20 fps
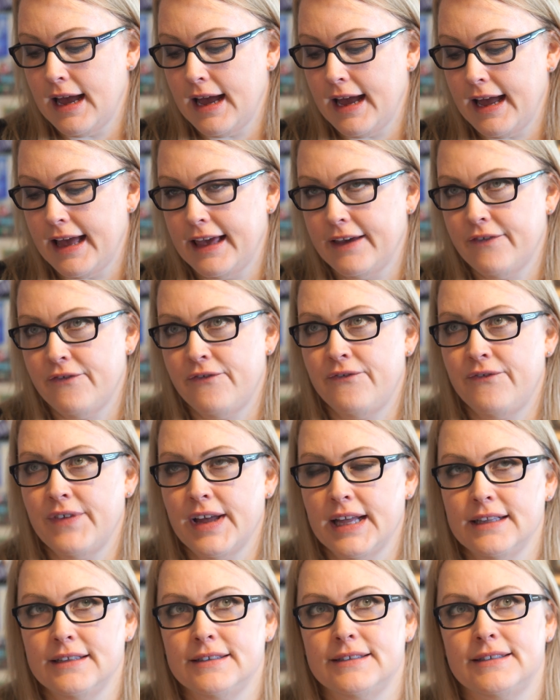I
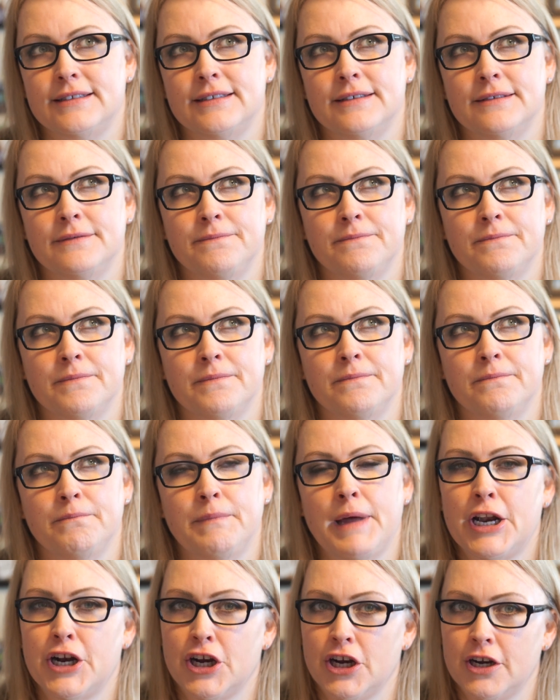felt
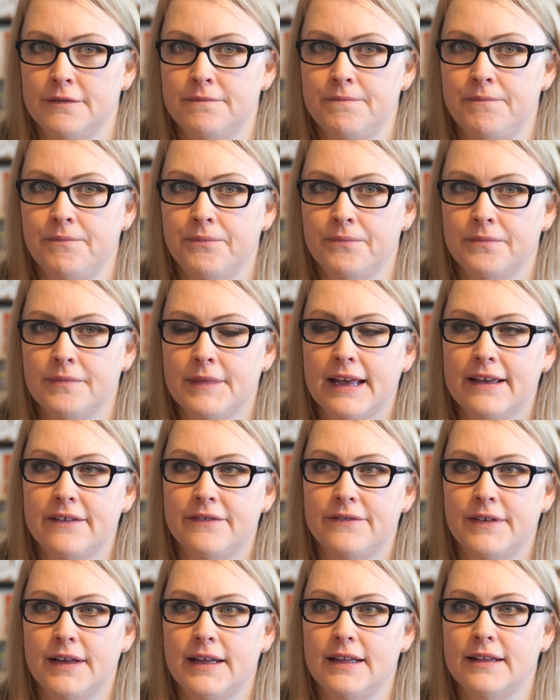better. I
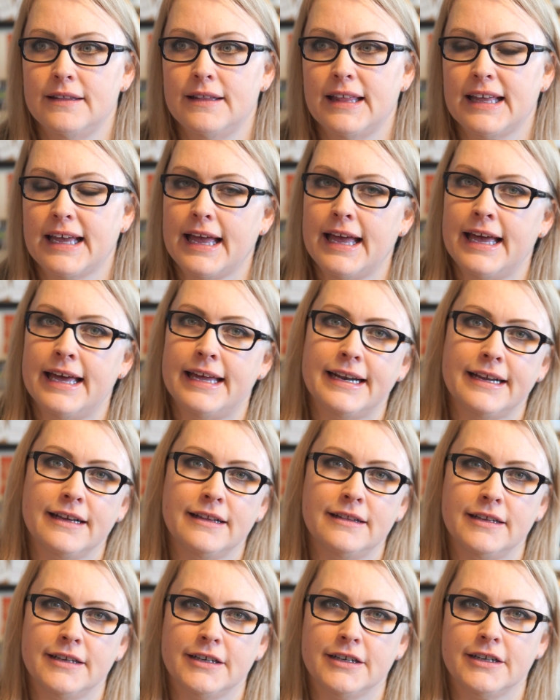felt like I had a
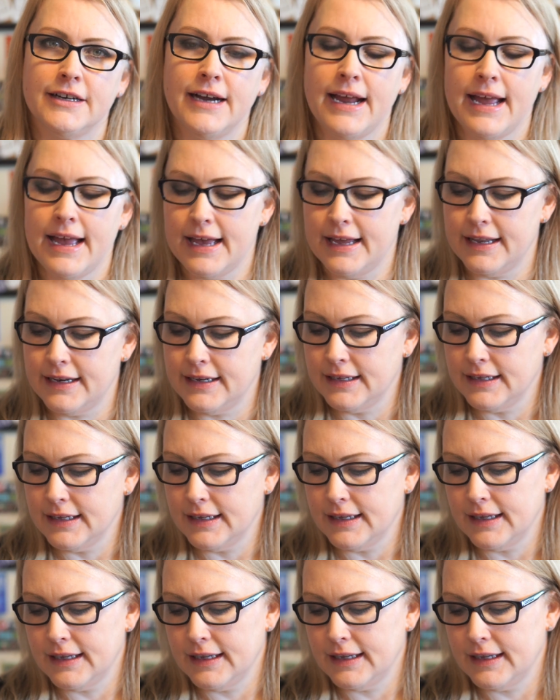clearer head.
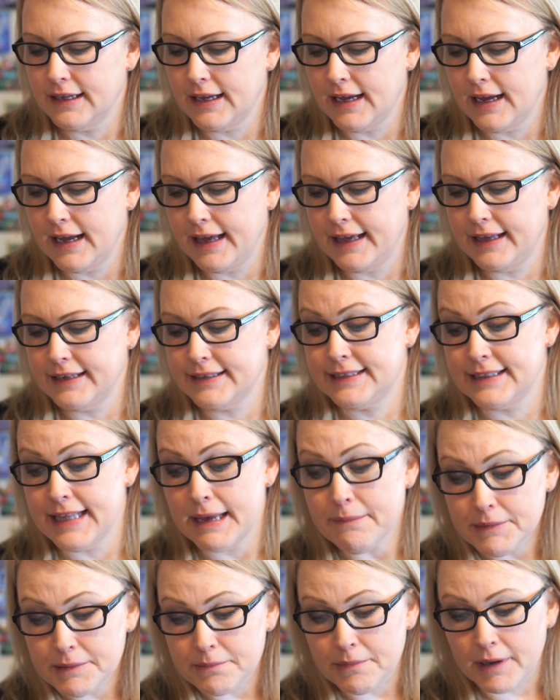I
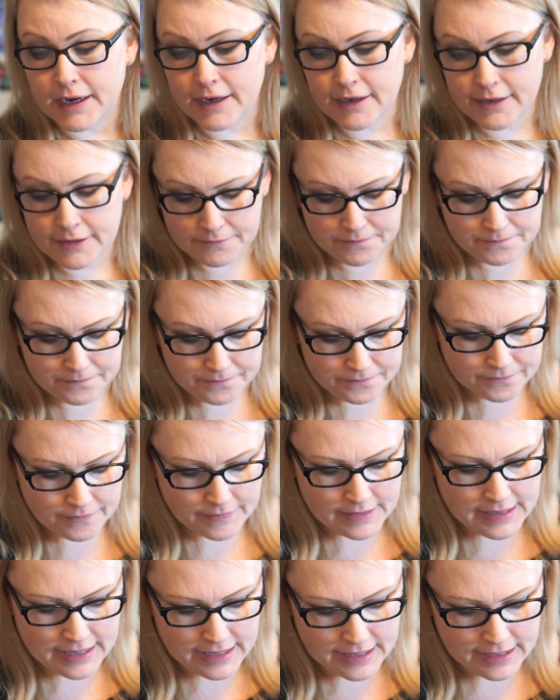slept better.
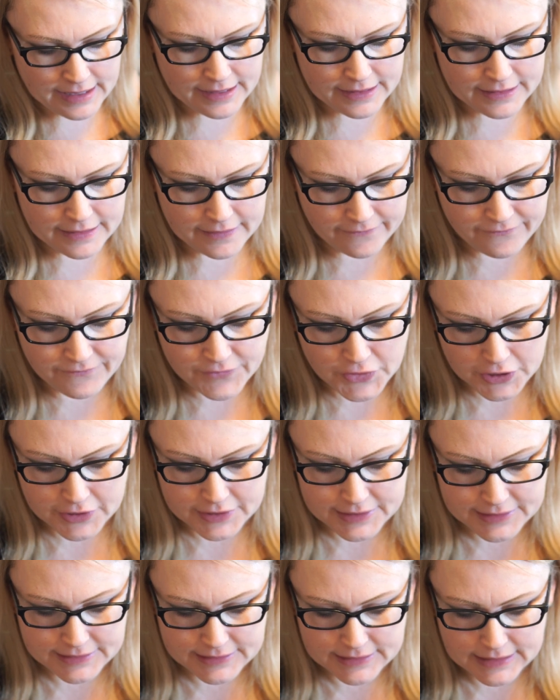The
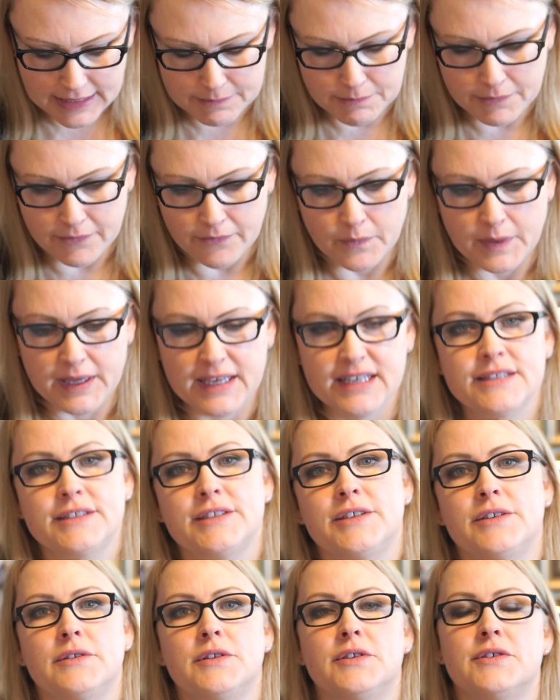first couple
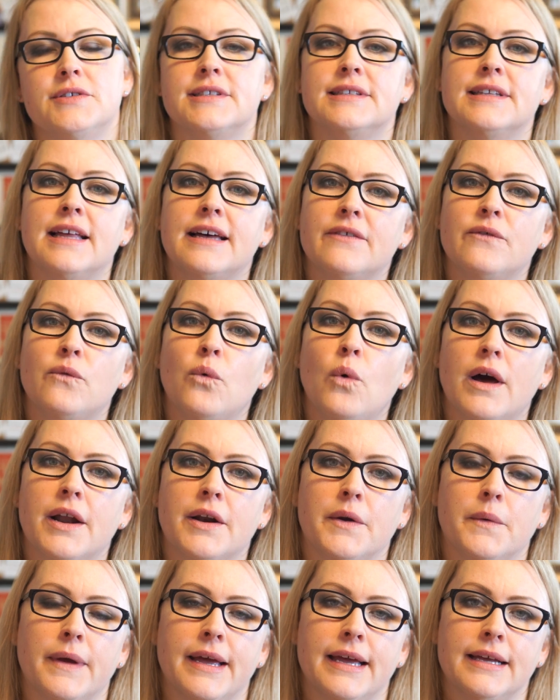weeks you lose a lot of
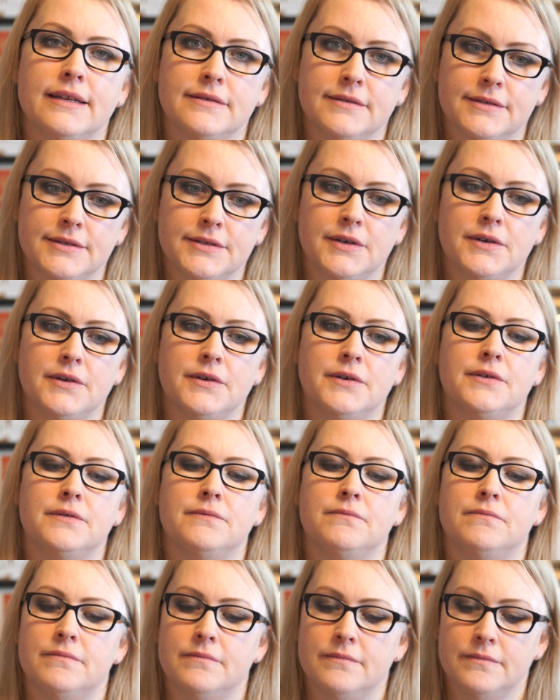water weight, so
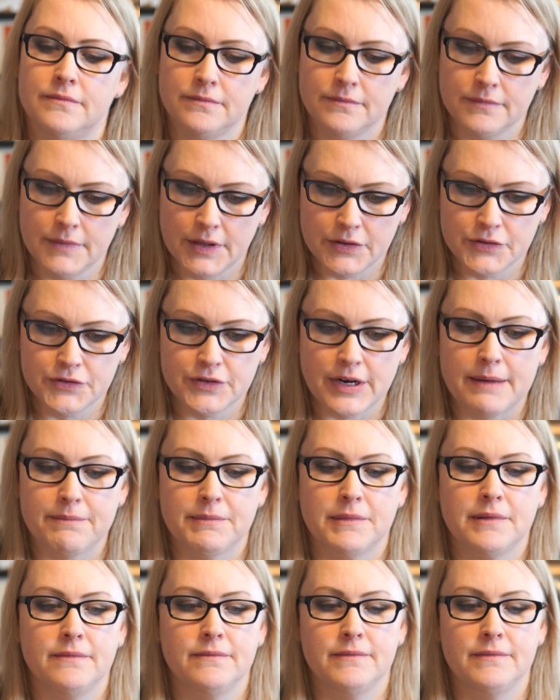you drop